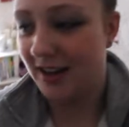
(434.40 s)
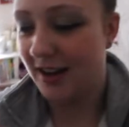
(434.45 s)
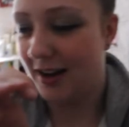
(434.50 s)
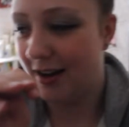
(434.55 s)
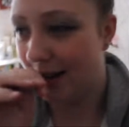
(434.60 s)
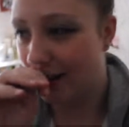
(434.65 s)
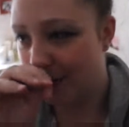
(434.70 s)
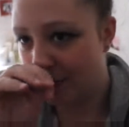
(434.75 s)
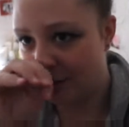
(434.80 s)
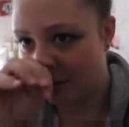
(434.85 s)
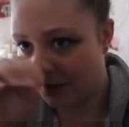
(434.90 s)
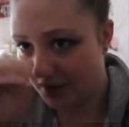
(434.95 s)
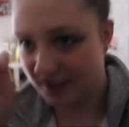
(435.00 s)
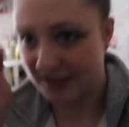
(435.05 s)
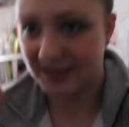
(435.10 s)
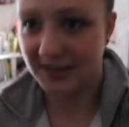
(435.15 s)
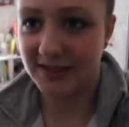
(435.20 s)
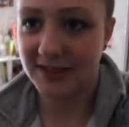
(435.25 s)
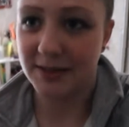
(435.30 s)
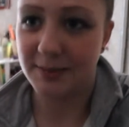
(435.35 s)
Um,
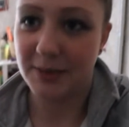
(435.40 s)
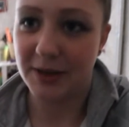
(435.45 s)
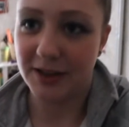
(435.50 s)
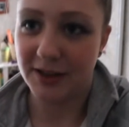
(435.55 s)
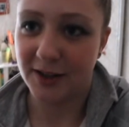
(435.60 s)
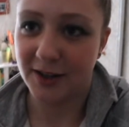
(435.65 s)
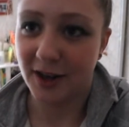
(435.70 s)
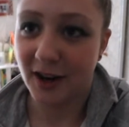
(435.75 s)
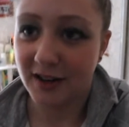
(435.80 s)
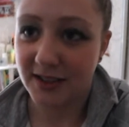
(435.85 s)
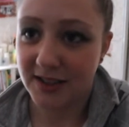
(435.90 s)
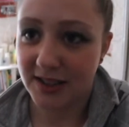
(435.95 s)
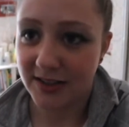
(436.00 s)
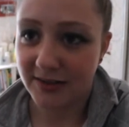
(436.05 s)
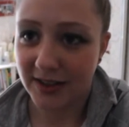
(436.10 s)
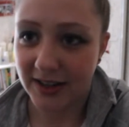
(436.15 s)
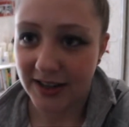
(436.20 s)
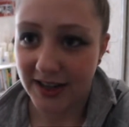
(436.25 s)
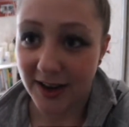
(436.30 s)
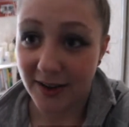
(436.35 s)
Grace is sleeping in her car seat
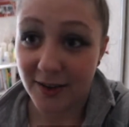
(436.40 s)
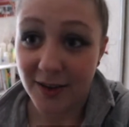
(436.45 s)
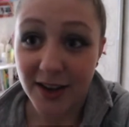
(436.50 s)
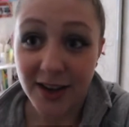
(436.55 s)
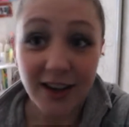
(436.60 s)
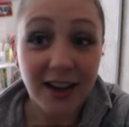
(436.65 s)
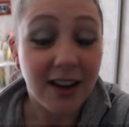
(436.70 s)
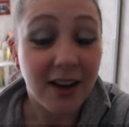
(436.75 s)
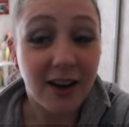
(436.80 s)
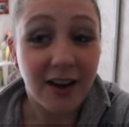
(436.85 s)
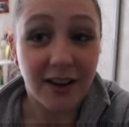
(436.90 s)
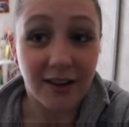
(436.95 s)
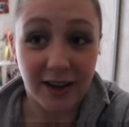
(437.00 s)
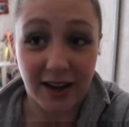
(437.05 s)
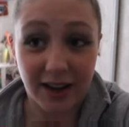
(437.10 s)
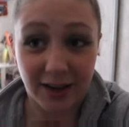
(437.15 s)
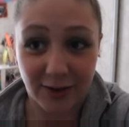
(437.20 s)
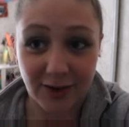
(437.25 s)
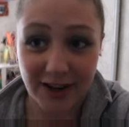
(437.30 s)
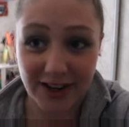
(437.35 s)
right now. Oh
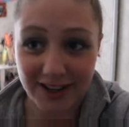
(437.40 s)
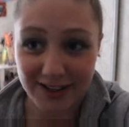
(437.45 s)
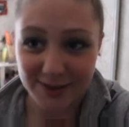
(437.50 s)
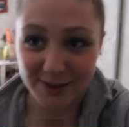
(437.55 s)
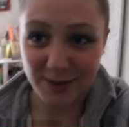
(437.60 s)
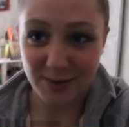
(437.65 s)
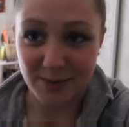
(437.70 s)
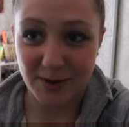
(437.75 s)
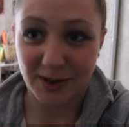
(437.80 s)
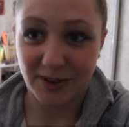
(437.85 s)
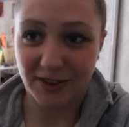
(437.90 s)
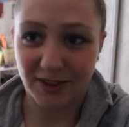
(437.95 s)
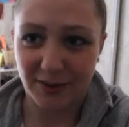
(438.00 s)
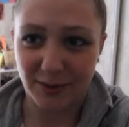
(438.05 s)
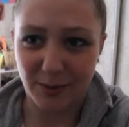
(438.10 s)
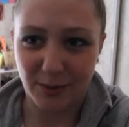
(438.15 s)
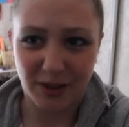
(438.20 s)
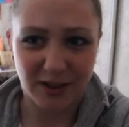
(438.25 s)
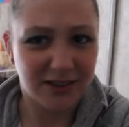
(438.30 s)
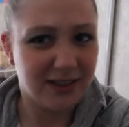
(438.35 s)
yeah, Greg is home early
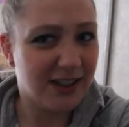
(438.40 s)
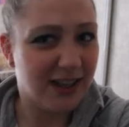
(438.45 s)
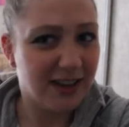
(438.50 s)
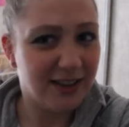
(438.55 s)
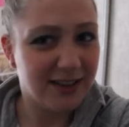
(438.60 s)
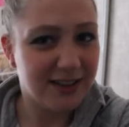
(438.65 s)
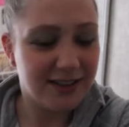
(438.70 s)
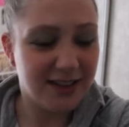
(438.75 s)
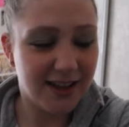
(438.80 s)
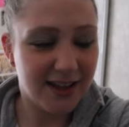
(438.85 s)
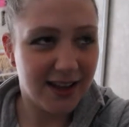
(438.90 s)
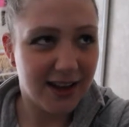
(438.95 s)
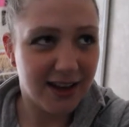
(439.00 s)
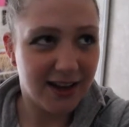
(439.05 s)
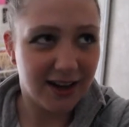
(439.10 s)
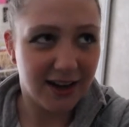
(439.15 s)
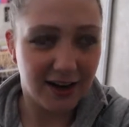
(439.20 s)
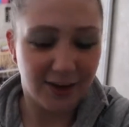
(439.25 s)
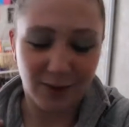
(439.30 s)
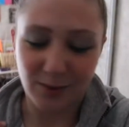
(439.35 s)
from work. Did I already say
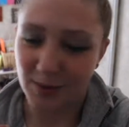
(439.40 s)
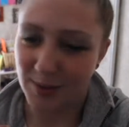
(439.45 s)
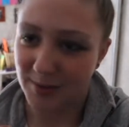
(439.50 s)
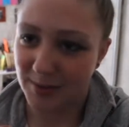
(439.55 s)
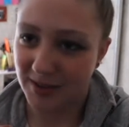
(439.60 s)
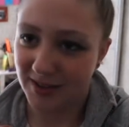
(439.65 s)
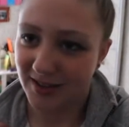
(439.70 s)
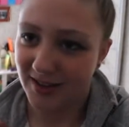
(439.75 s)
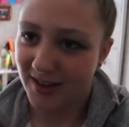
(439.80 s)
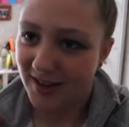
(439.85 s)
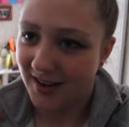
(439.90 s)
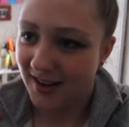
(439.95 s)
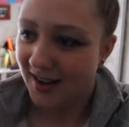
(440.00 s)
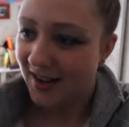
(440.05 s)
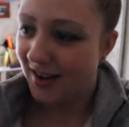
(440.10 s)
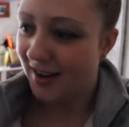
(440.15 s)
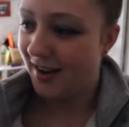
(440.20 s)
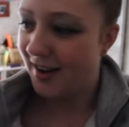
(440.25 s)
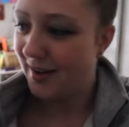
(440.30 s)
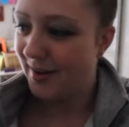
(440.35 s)
that? I don't remember.
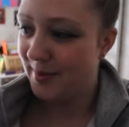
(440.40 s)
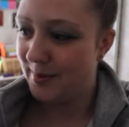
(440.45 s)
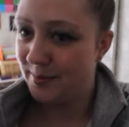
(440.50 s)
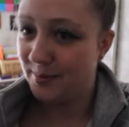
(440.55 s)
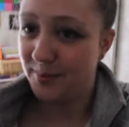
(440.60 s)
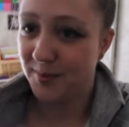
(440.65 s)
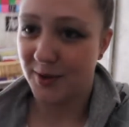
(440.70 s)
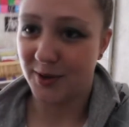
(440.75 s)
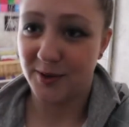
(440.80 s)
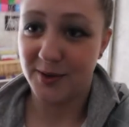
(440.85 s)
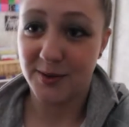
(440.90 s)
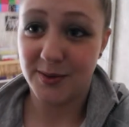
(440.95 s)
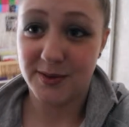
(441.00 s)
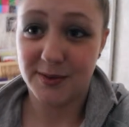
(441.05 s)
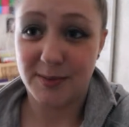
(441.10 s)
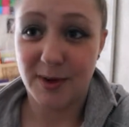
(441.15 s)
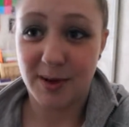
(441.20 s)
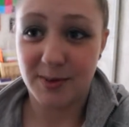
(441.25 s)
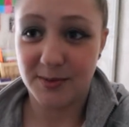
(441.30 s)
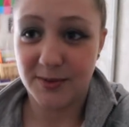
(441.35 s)
Um, we're going to
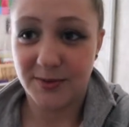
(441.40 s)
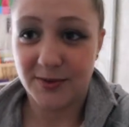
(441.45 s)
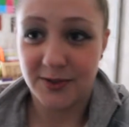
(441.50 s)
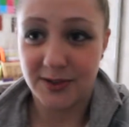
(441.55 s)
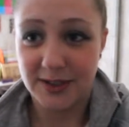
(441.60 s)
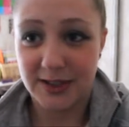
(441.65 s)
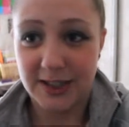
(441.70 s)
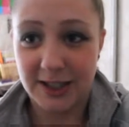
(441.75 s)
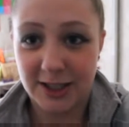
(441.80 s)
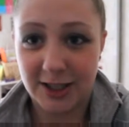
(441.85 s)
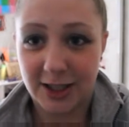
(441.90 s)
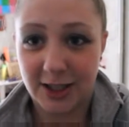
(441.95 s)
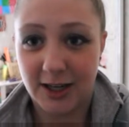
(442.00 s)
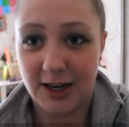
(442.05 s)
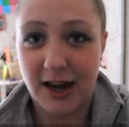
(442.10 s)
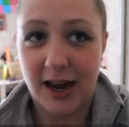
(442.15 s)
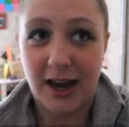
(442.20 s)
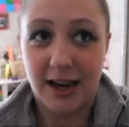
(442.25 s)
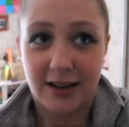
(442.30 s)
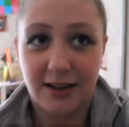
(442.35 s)
his mom's for
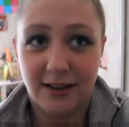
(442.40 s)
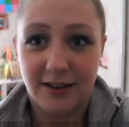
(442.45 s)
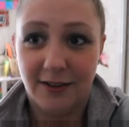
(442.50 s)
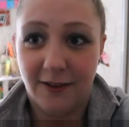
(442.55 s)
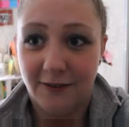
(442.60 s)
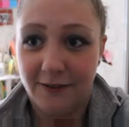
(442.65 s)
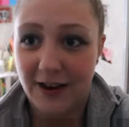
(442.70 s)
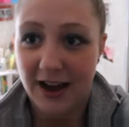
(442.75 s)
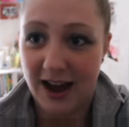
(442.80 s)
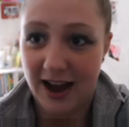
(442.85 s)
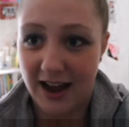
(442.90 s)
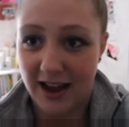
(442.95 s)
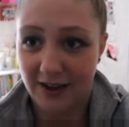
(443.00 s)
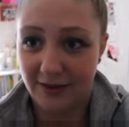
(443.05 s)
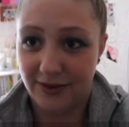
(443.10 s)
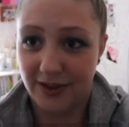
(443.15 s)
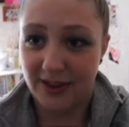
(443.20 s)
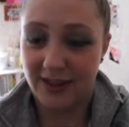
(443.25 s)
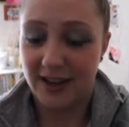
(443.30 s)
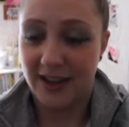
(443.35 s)
dinner at
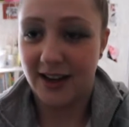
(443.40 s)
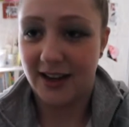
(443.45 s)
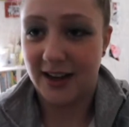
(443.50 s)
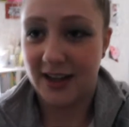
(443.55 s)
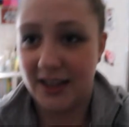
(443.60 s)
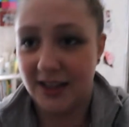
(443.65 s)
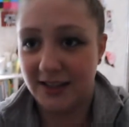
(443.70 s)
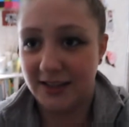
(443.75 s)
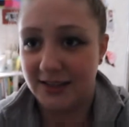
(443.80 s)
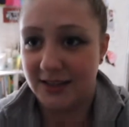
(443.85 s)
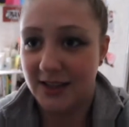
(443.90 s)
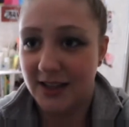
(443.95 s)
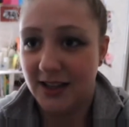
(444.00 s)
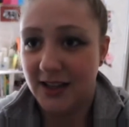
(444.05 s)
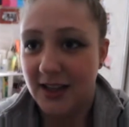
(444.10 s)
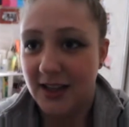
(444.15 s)
5 and then he's